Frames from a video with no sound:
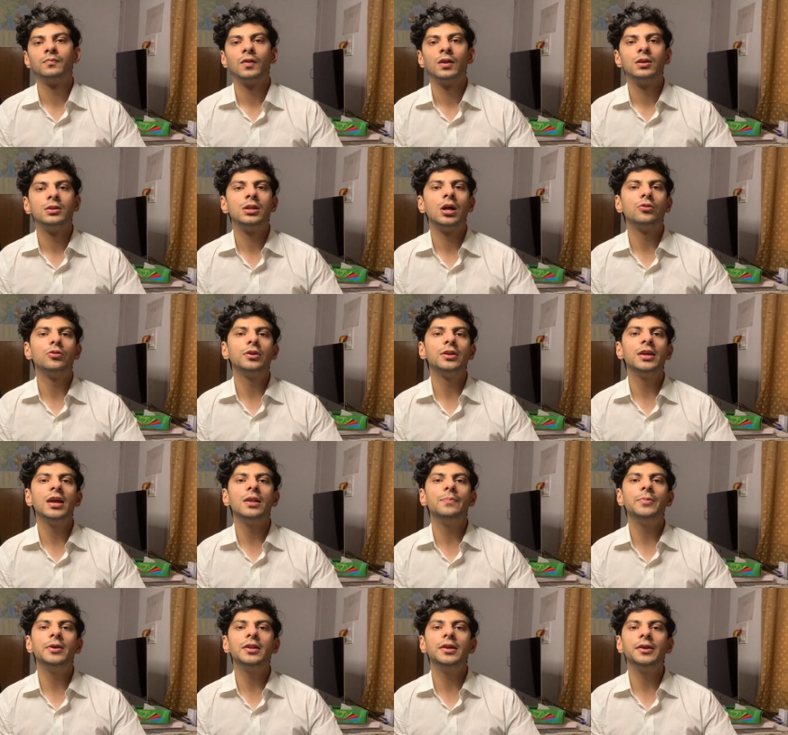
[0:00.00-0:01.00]
Now, the TLP
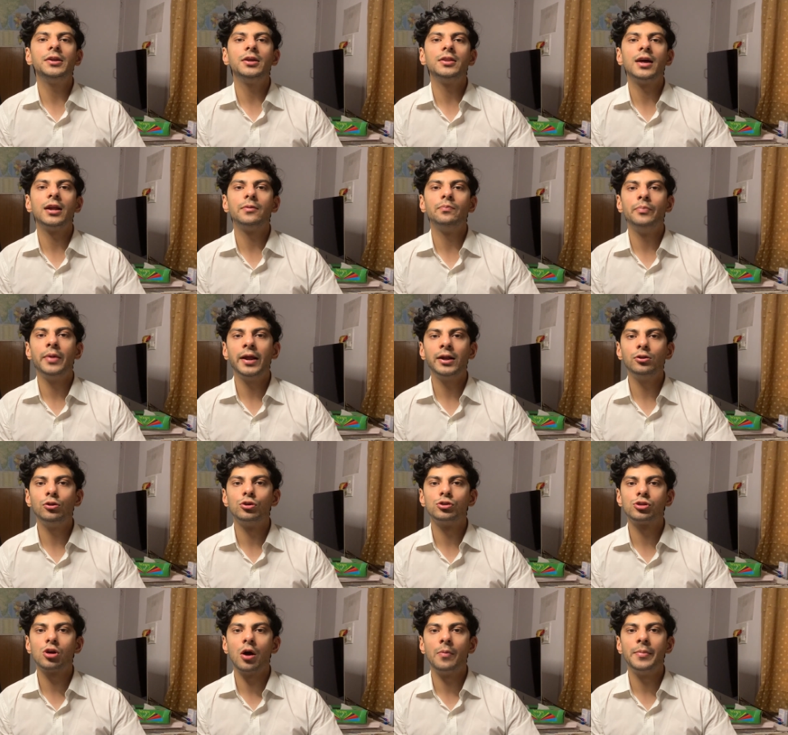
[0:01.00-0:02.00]
leader that made those
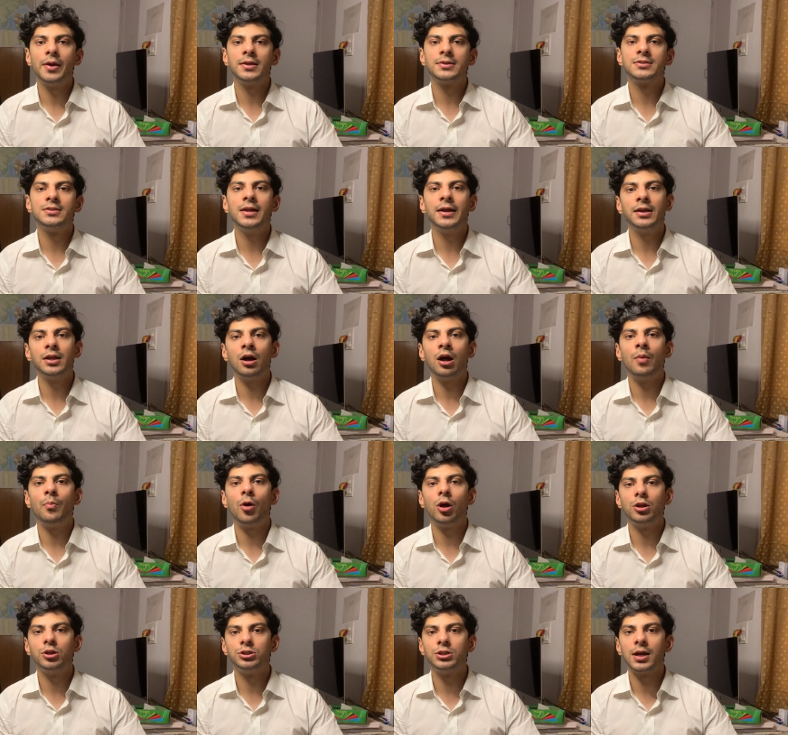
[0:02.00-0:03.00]
comments later
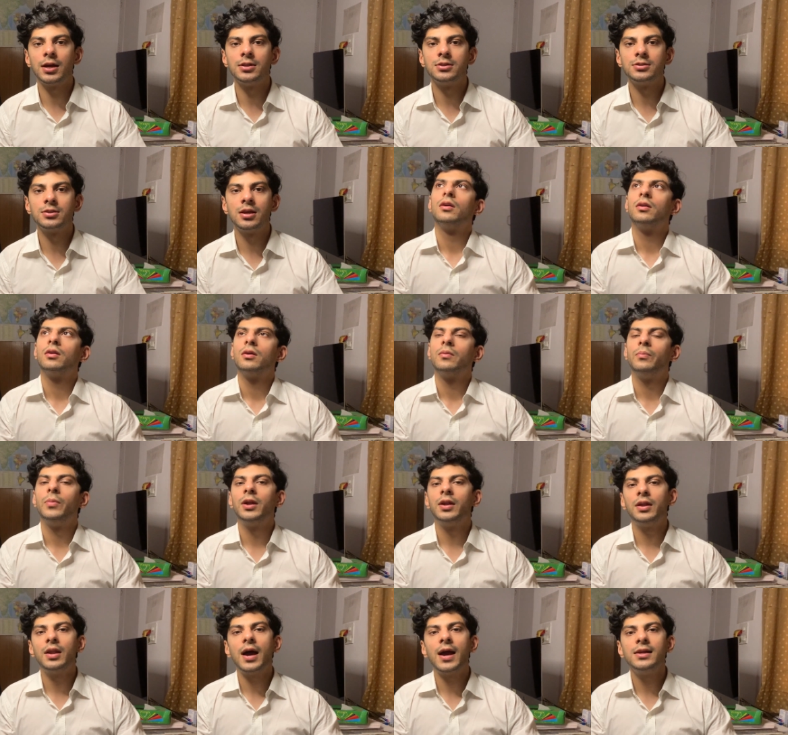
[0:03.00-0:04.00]
apologized. But
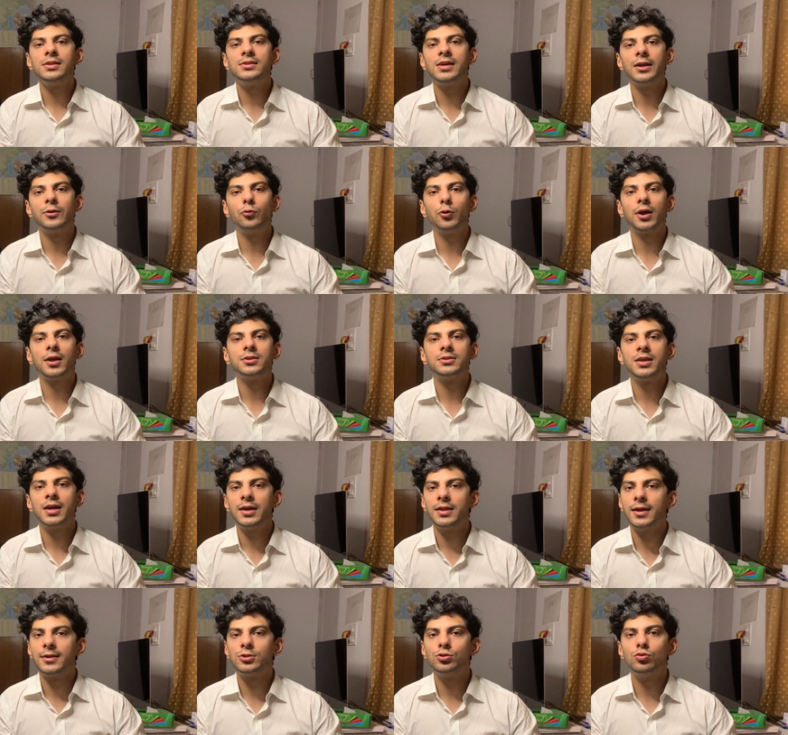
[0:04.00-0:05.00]
in hindsight, we can say
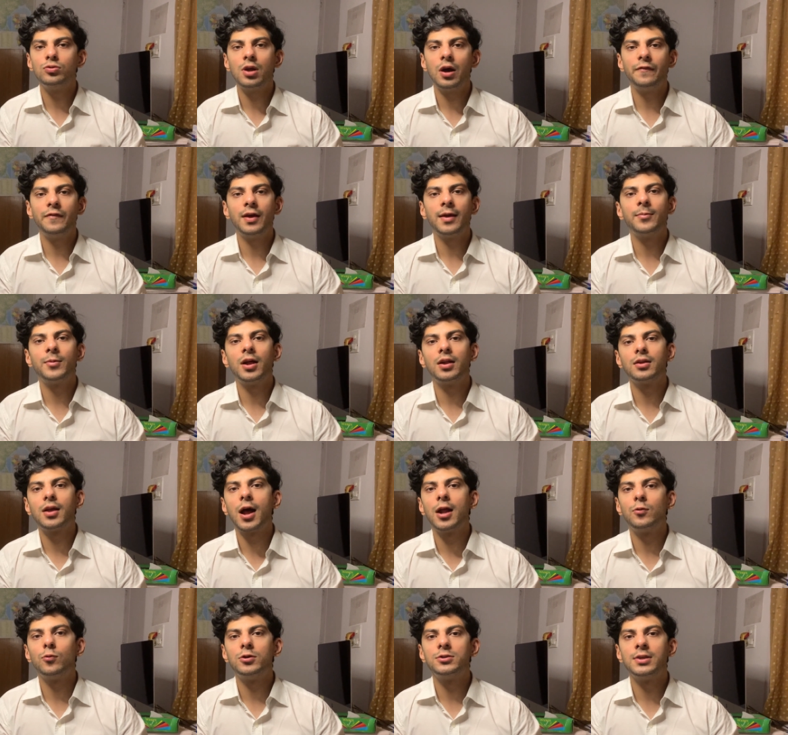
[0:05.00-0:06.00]
that soon after Imran
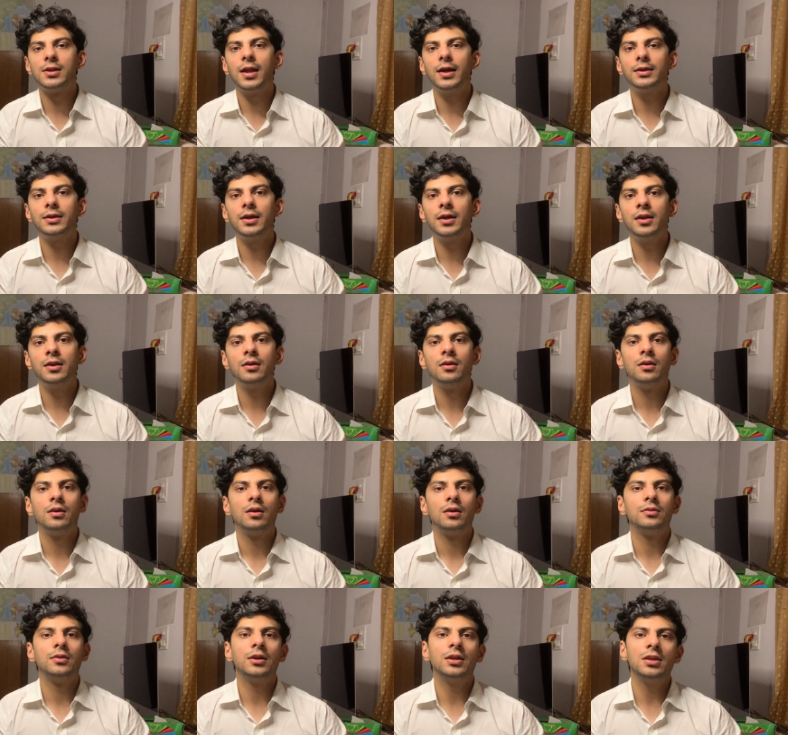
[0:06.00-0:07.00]
Khan was elected,
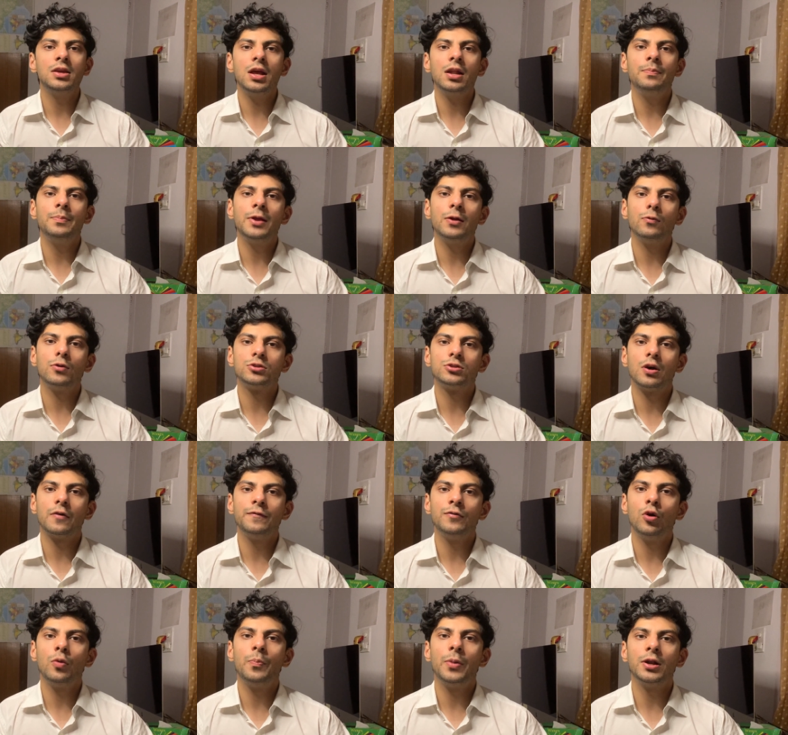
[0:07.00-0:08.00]
the TLP was of
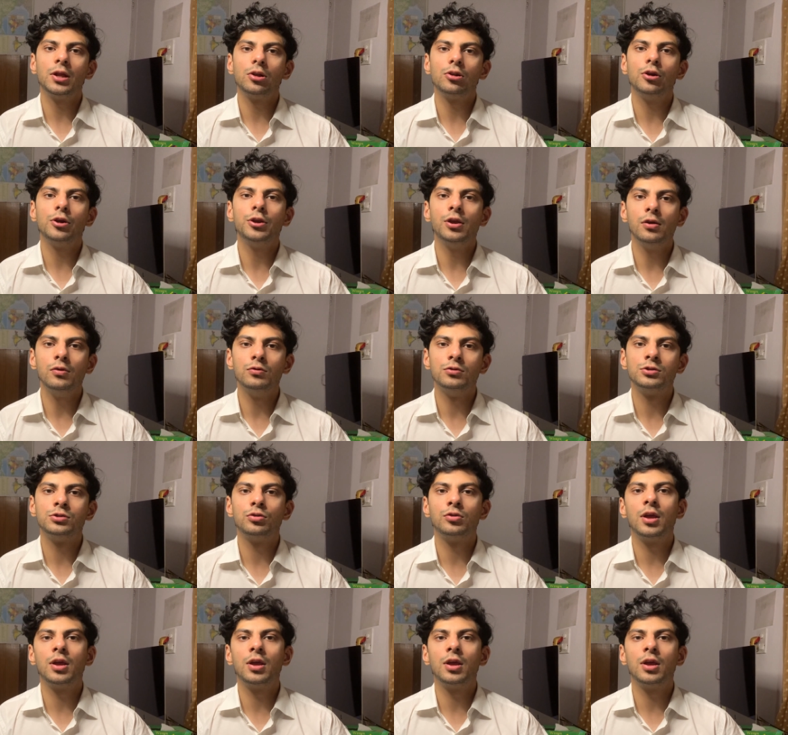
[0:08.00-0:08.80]
no particular use to the